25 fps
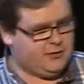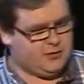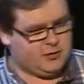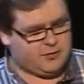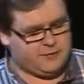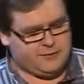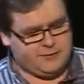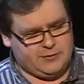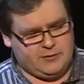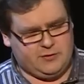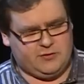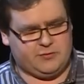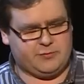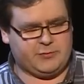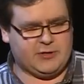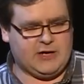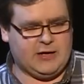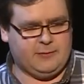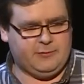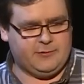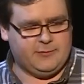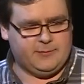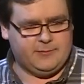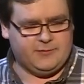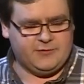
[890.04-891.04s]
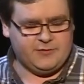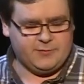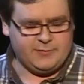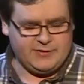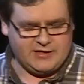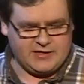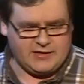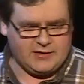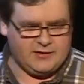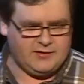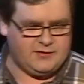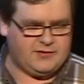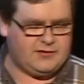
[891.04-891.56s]
look for those problems
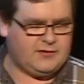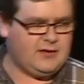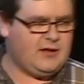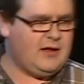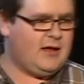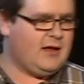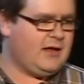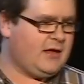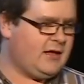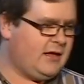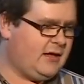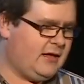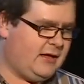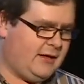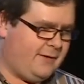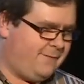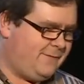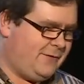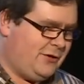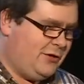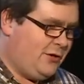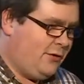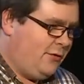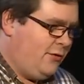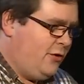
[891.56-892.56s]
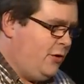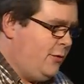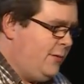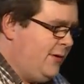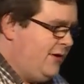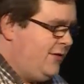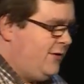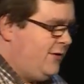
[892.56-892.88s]
because if you don't know about